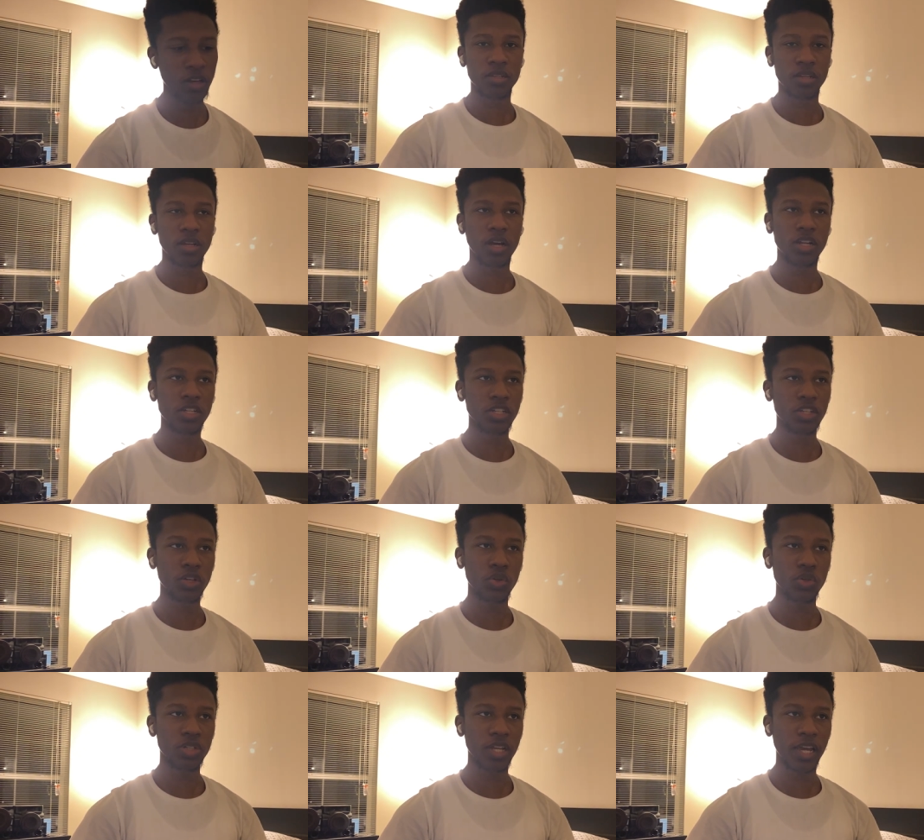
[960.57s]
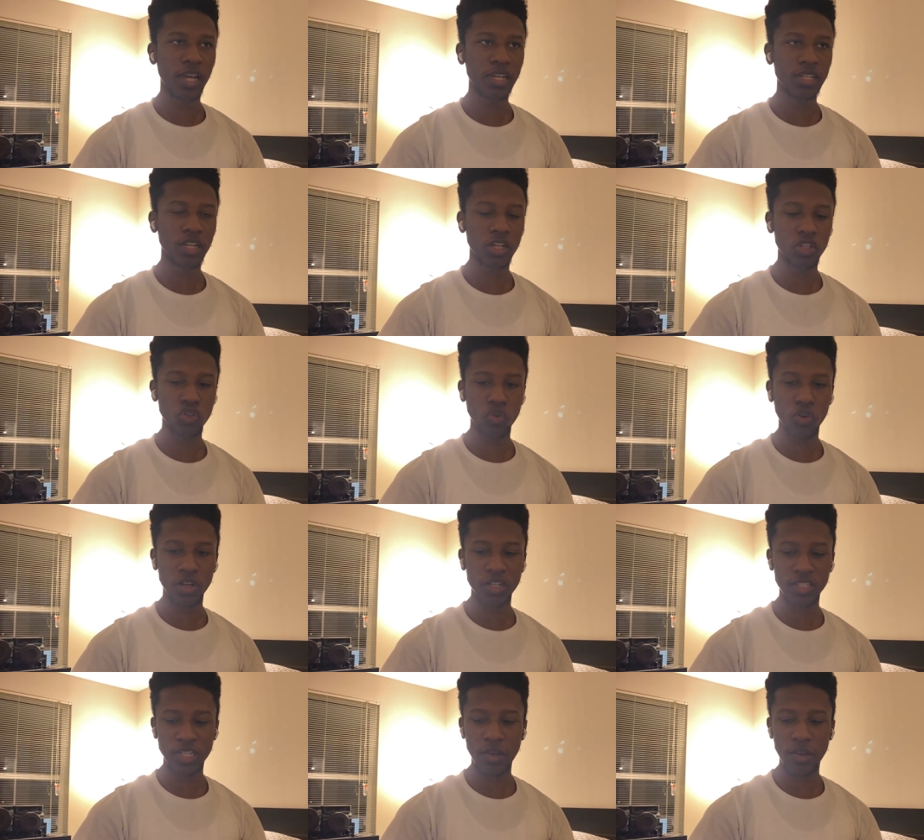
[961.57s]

Then on Tuesday, the Jordan